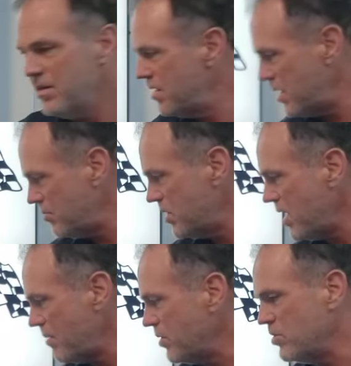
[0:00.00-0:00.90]
named
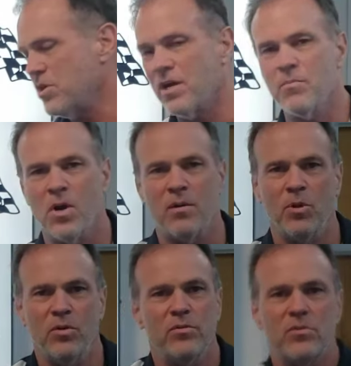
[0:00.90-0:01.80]
Captain Chuck
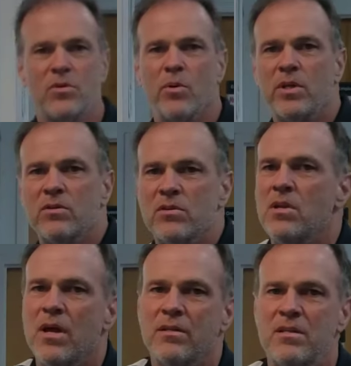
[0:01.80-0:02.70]
Marble who's going to
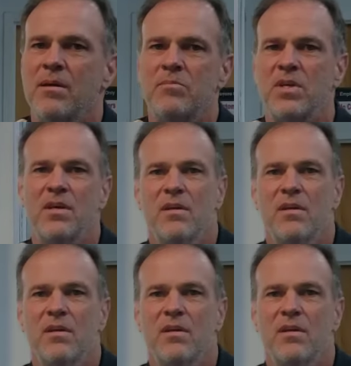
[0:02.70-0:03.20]
attempt